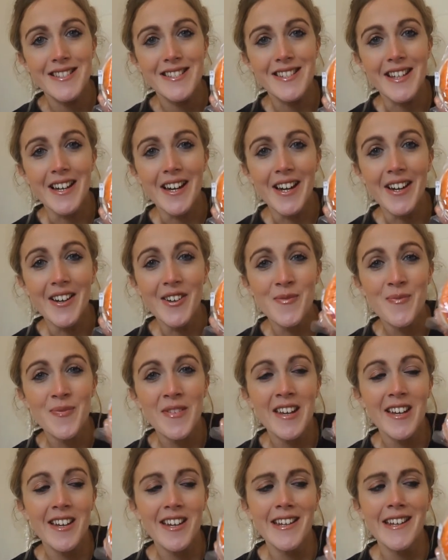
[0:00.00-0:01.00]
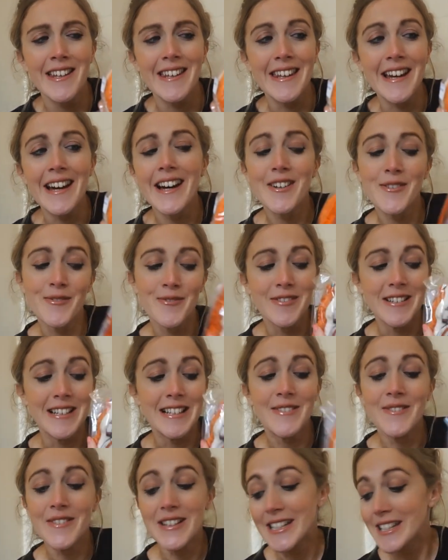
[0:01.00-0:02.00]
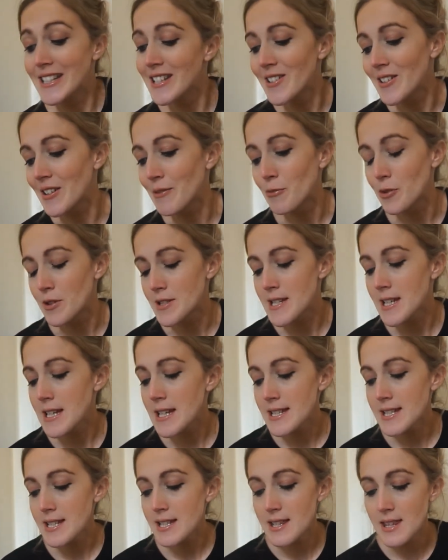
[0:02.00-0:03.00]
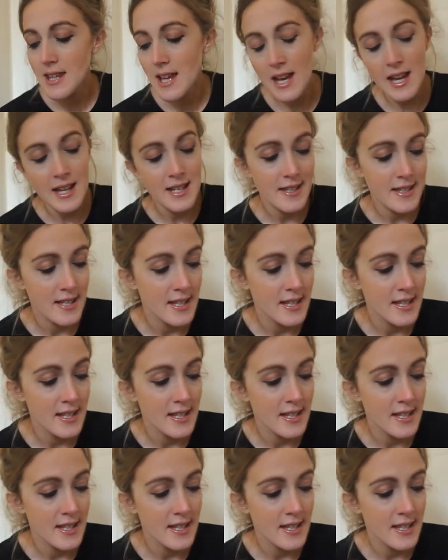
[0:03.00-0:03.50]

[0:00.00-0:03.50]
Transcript: So yeah, really, really looking forward to eating that.